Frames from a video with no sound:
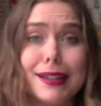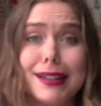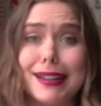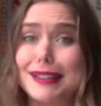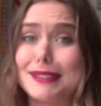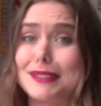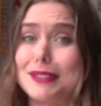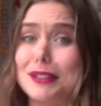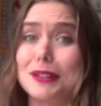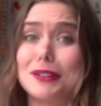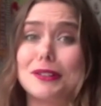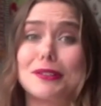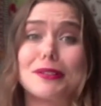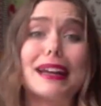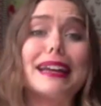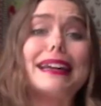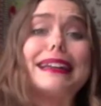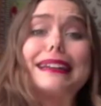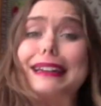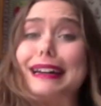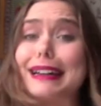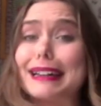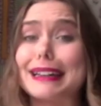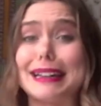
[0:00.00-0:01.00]
It's a
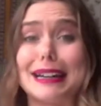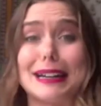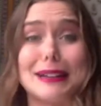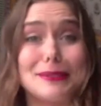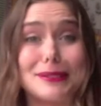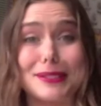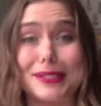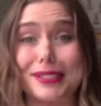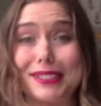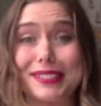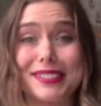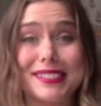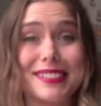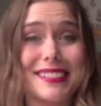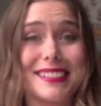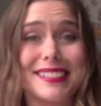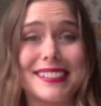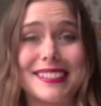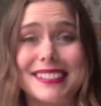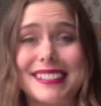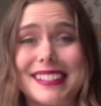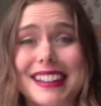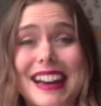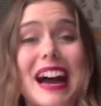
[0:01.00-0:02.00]
great night out.
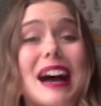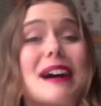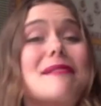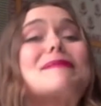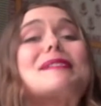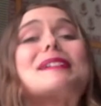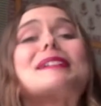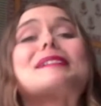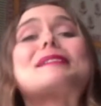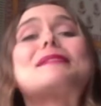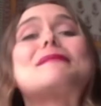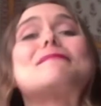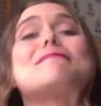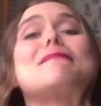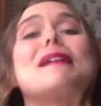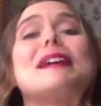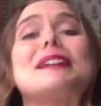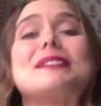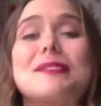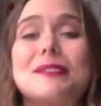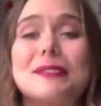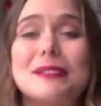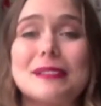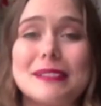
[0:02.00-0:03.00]
Happy as a
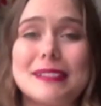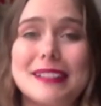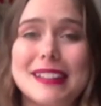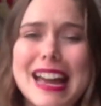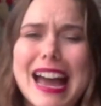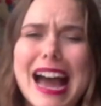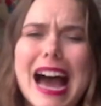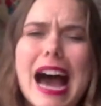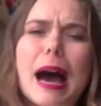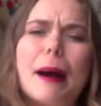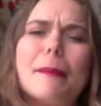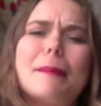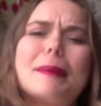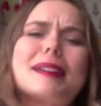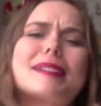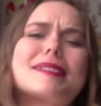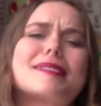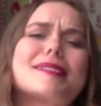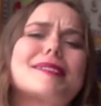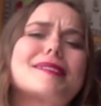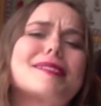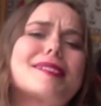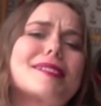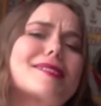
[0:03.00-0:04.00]
medal, happy
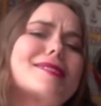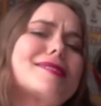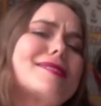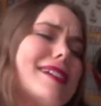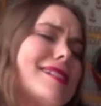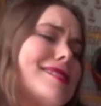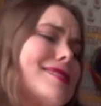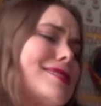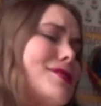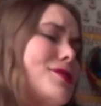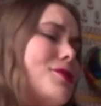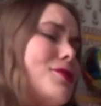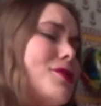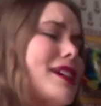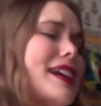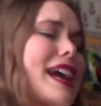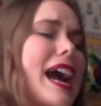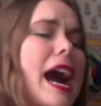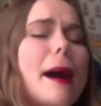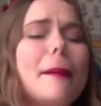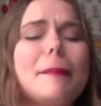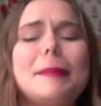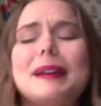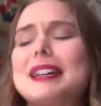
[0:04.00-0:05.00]
as a success story,
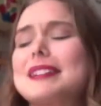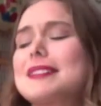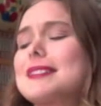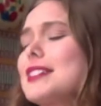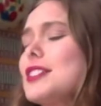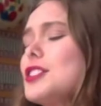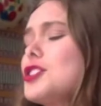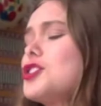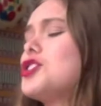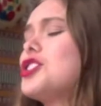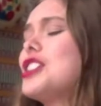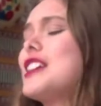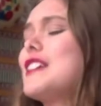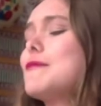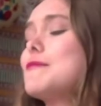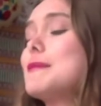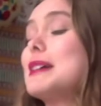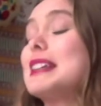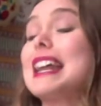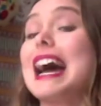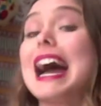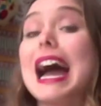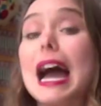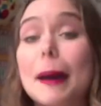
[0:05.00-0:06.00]
happy as an
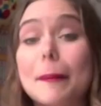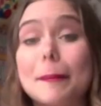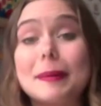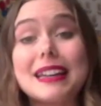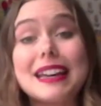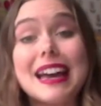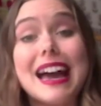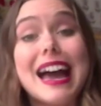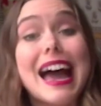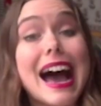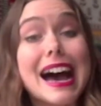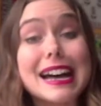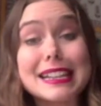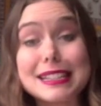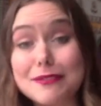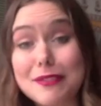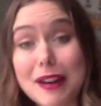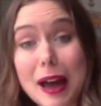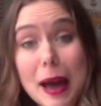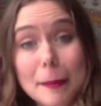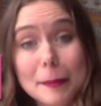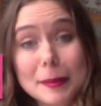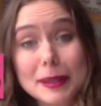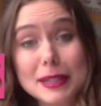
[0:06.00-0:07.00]
achievement, happy as
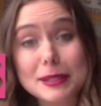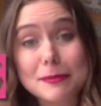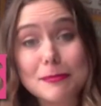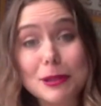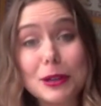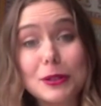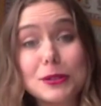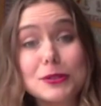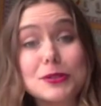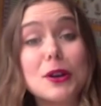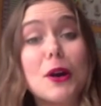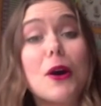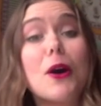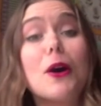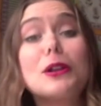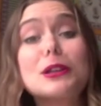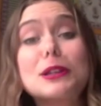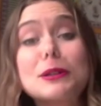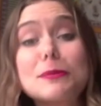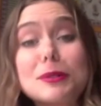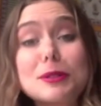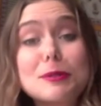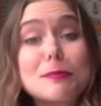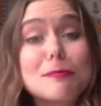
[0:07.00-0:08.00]
if happiness belonged to
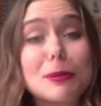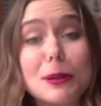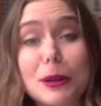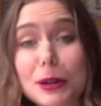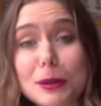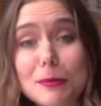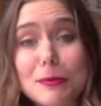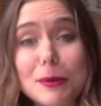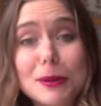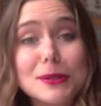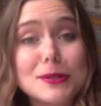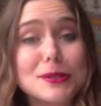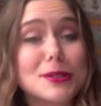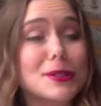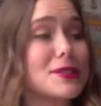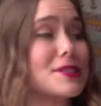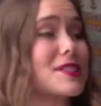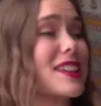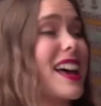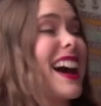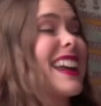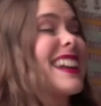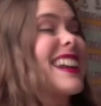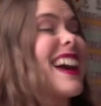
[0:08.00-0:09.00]
Hollywood
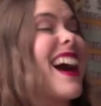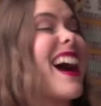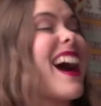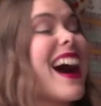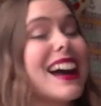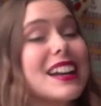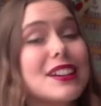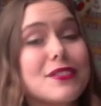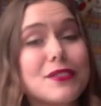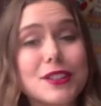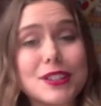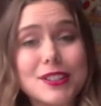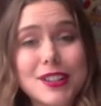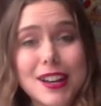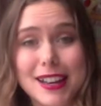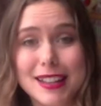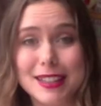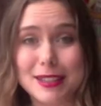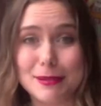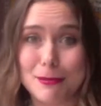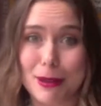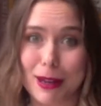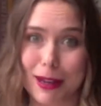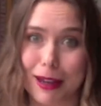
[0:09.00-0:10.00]
blockbusters and
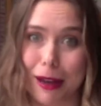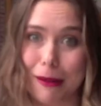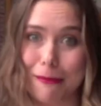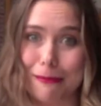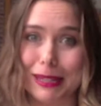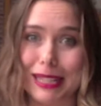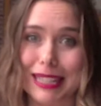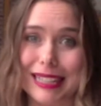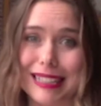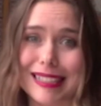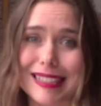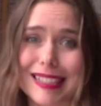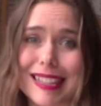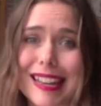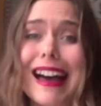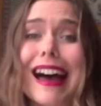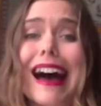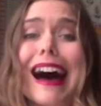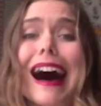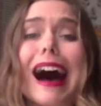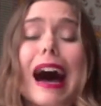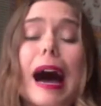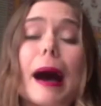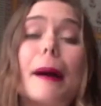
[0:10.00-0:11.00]
advertisement companies,
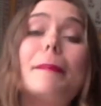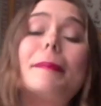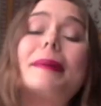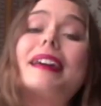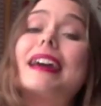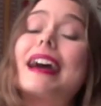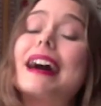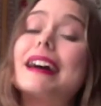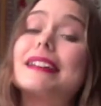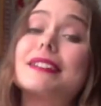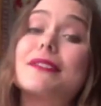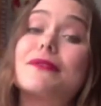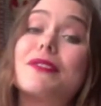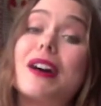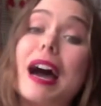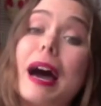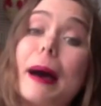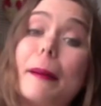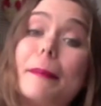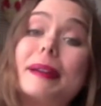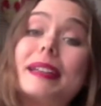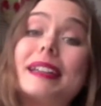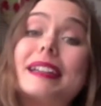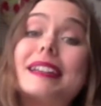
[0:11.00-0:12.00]
happy as if
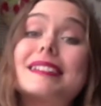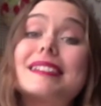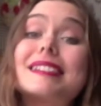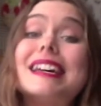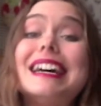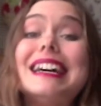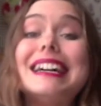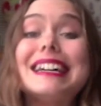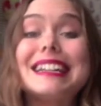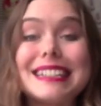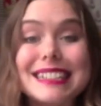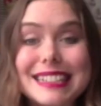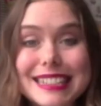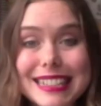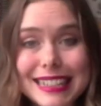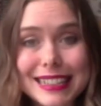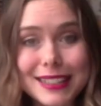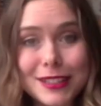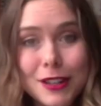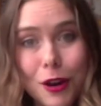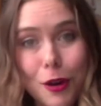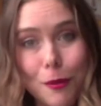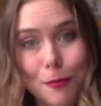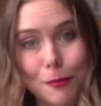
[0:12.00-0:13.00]
happiness
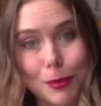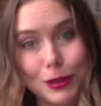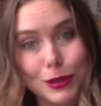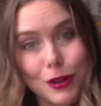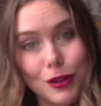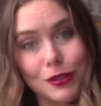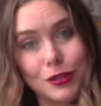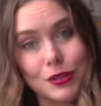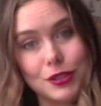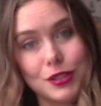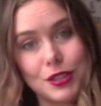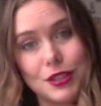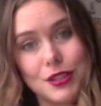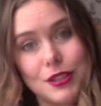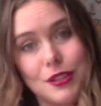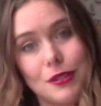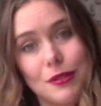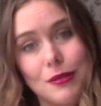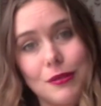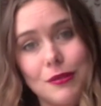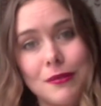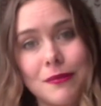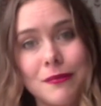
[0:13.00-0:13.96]
did not belong to you.